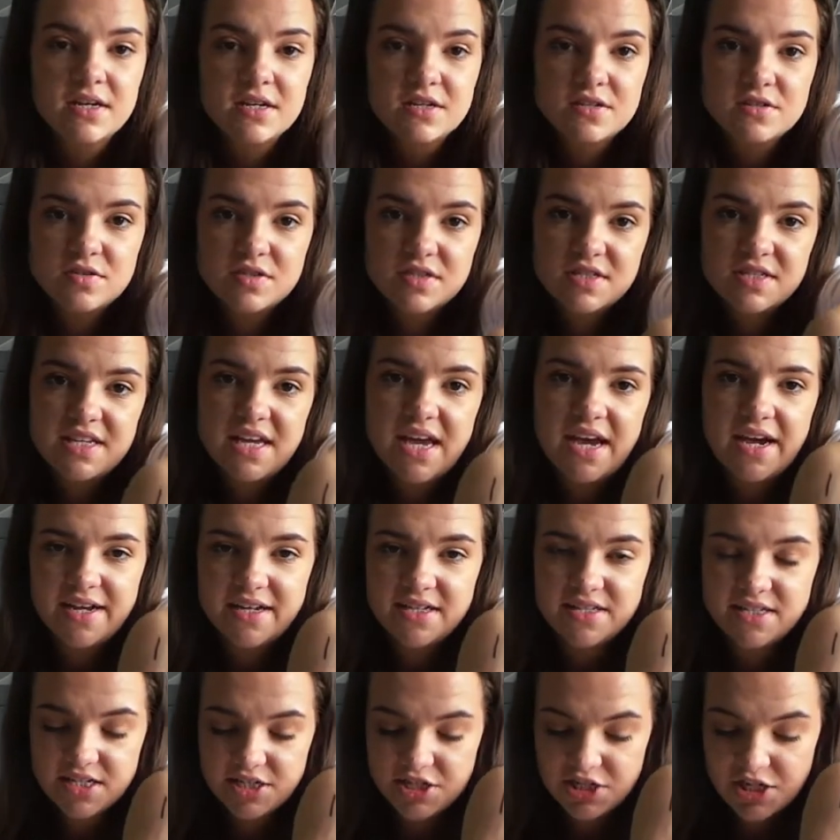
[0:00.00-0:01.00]
so it's, yeah,
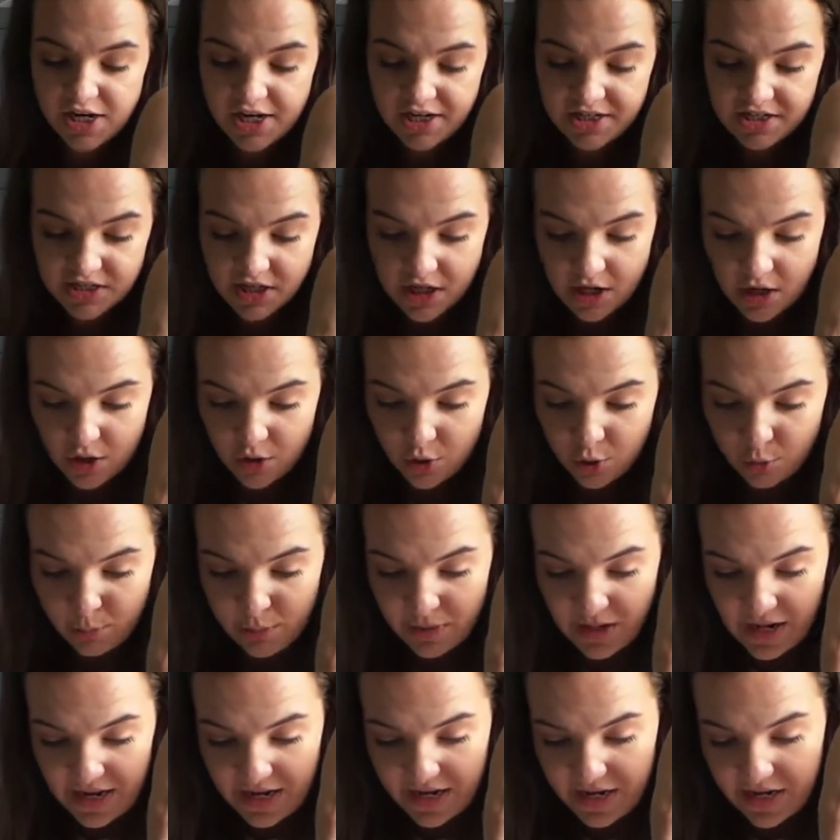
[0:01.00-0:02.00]
it's a nice coal
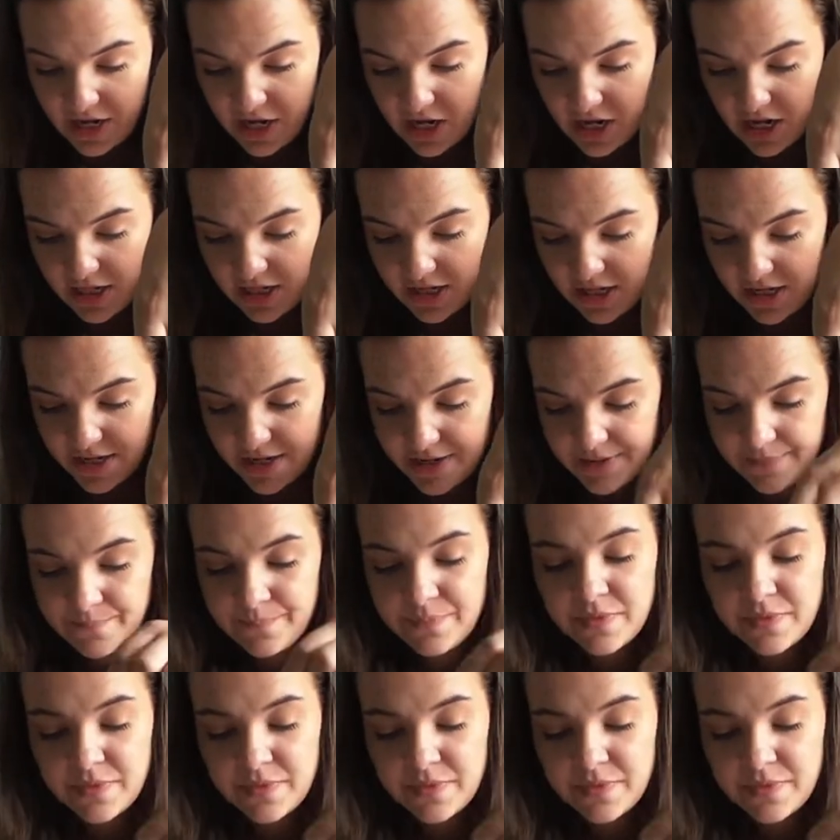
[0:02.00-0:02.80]
black colour